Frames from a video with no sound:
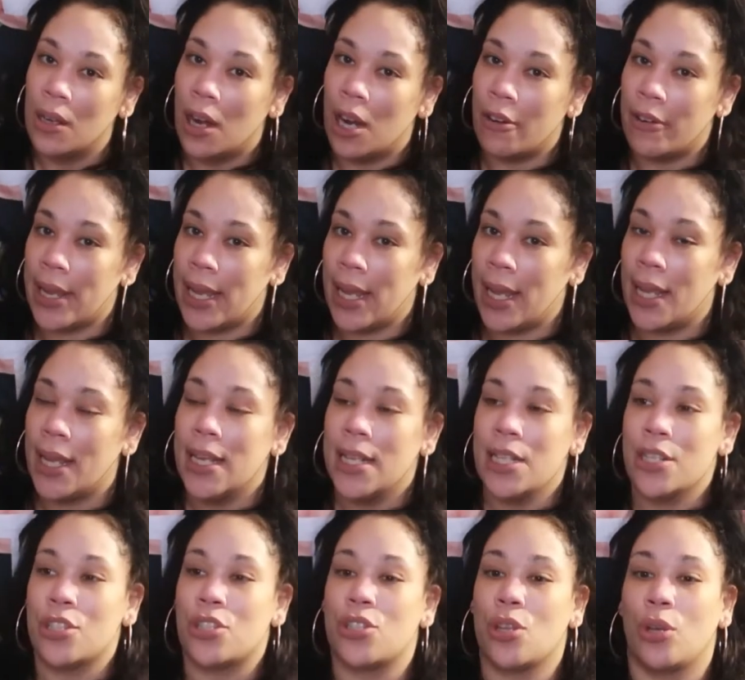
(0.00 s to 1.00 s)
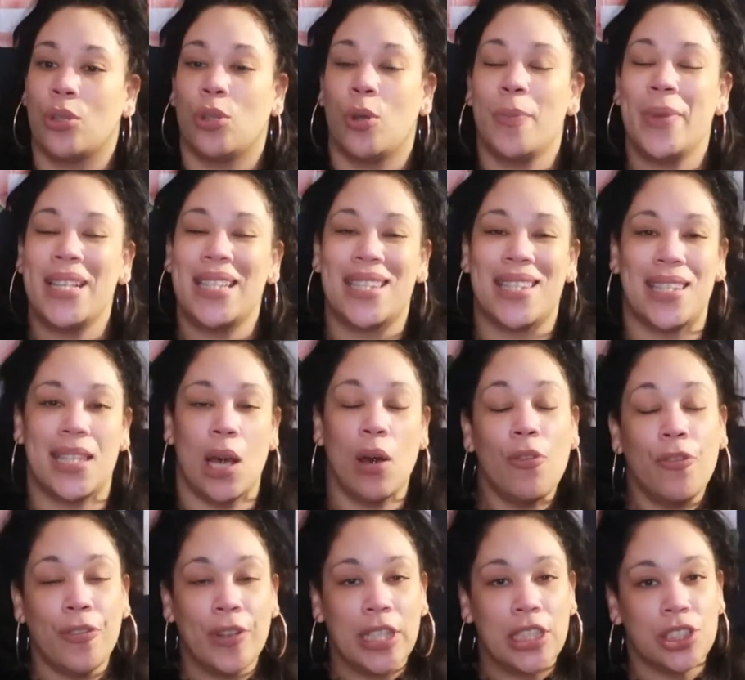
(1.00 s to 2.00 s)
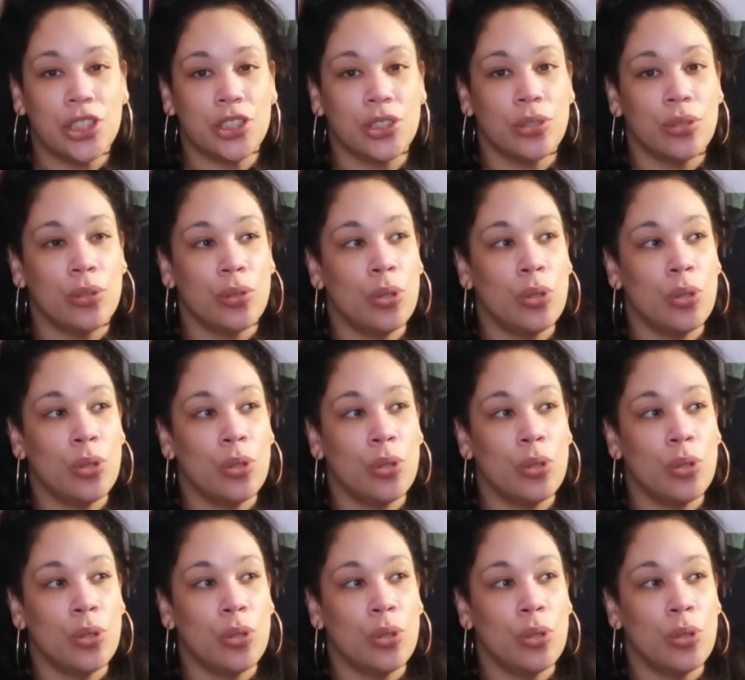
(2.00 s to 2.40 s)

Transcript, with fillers: all right so don't be selfish